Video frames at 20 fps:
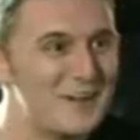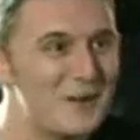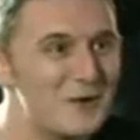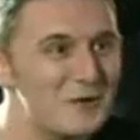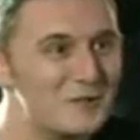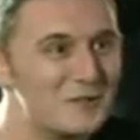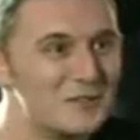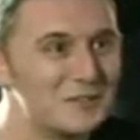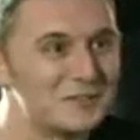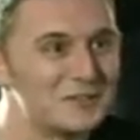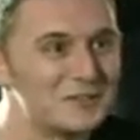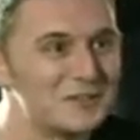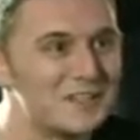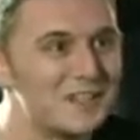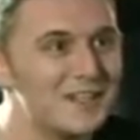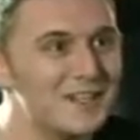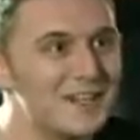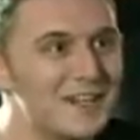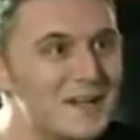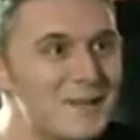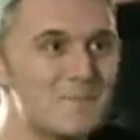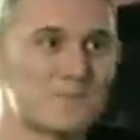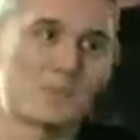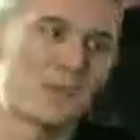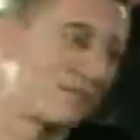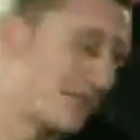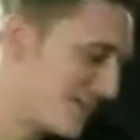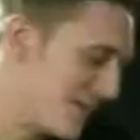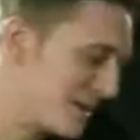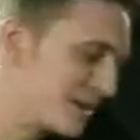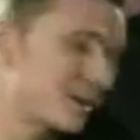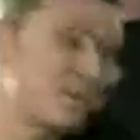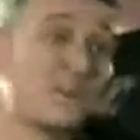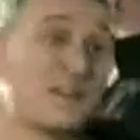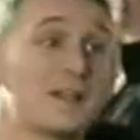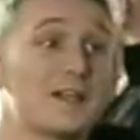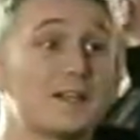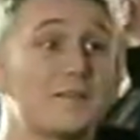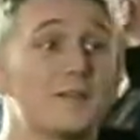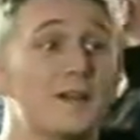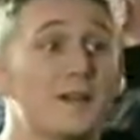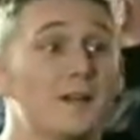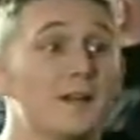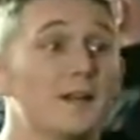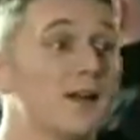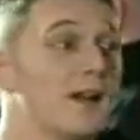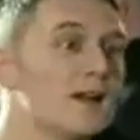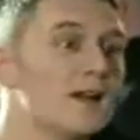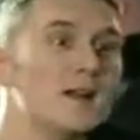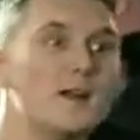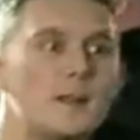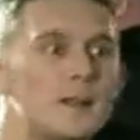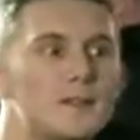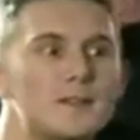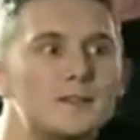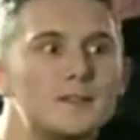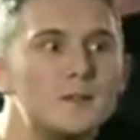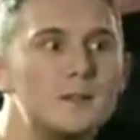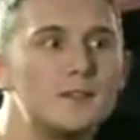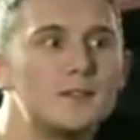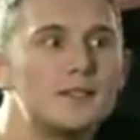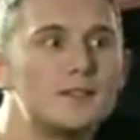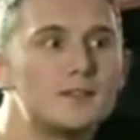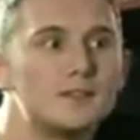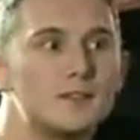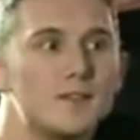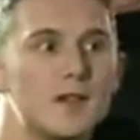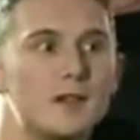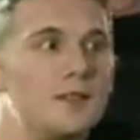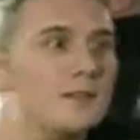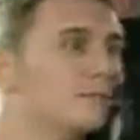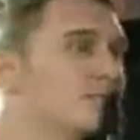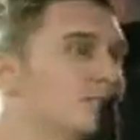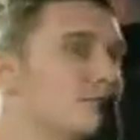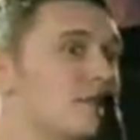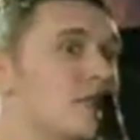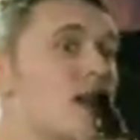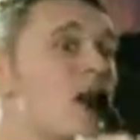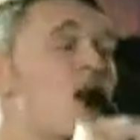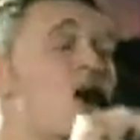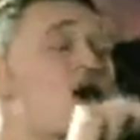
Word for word: him getting all flustered. If it makes you feel any better, here's to being straight.